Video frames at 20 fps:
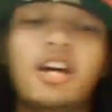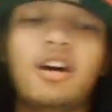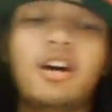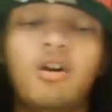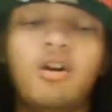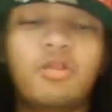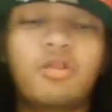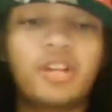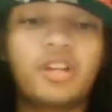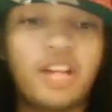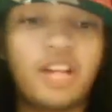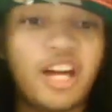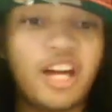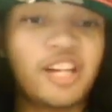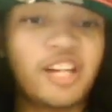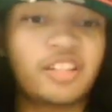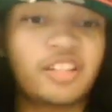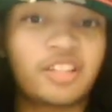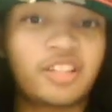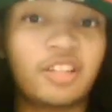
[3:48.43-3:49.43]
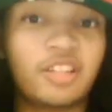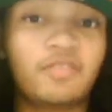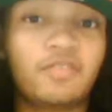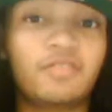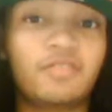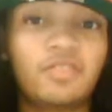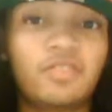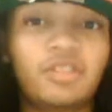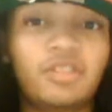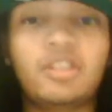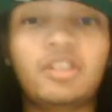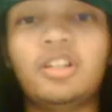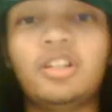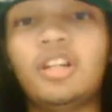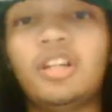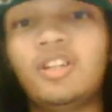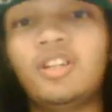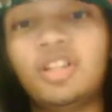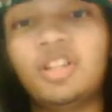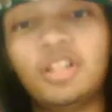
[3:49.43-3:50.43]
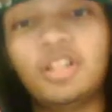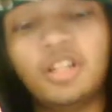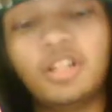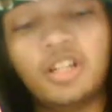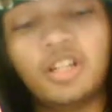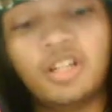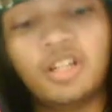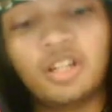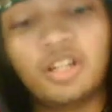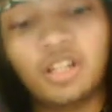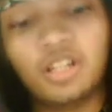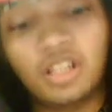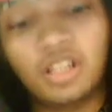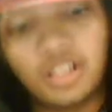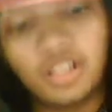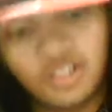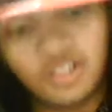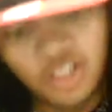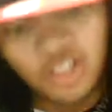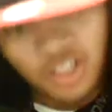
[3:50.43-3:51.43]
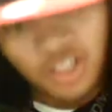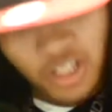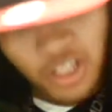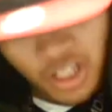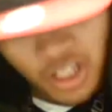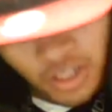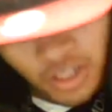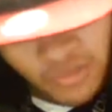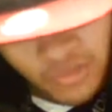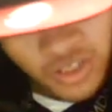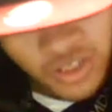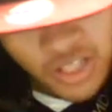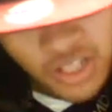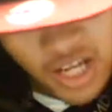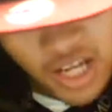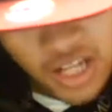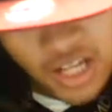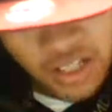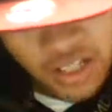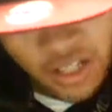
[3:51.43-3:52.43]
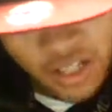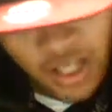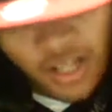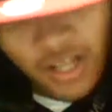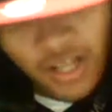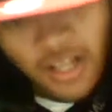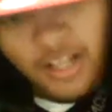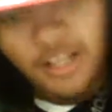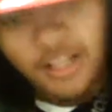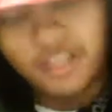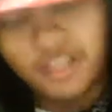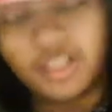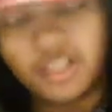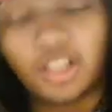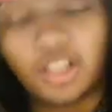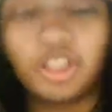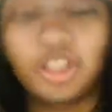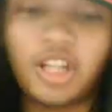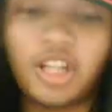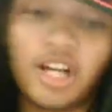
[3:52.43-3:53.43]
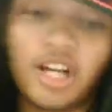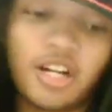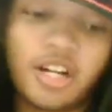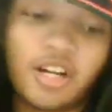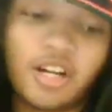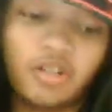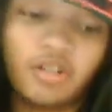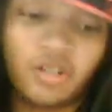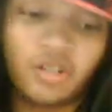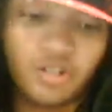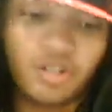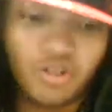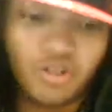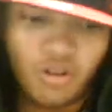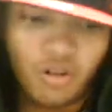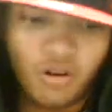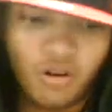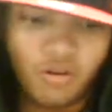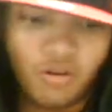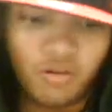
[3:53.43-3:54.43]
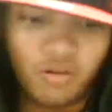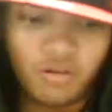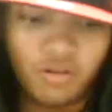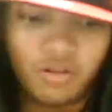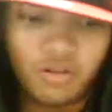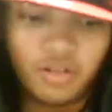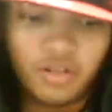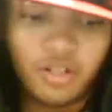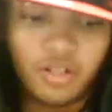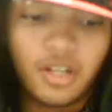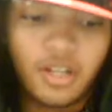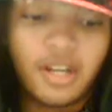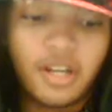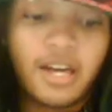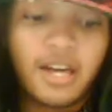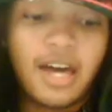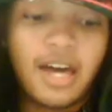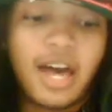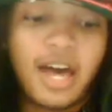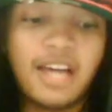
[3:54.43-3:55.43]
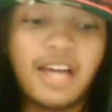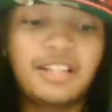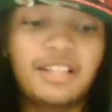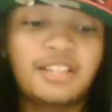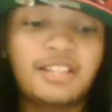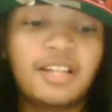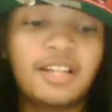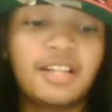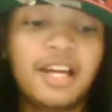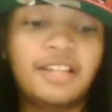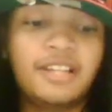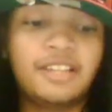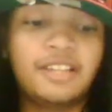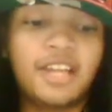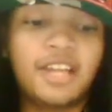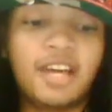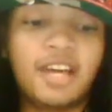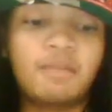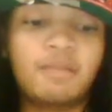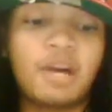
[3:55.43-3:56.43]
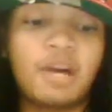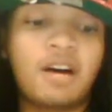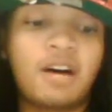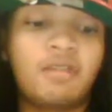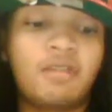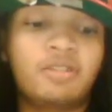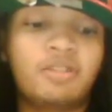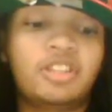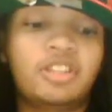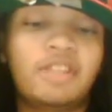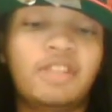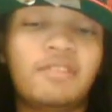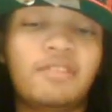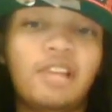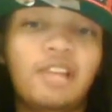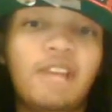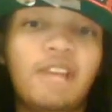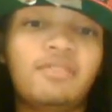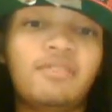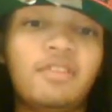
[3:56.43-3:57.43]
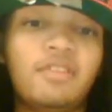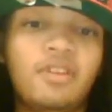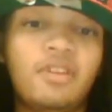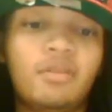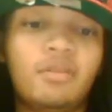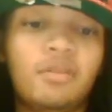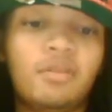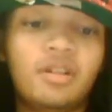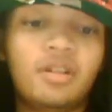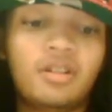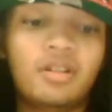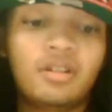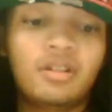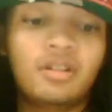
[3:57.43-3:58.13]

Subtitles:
Hogan asked if she needed him tonight, and said she had it under control. Aces and Eights came out, what's ever left of them.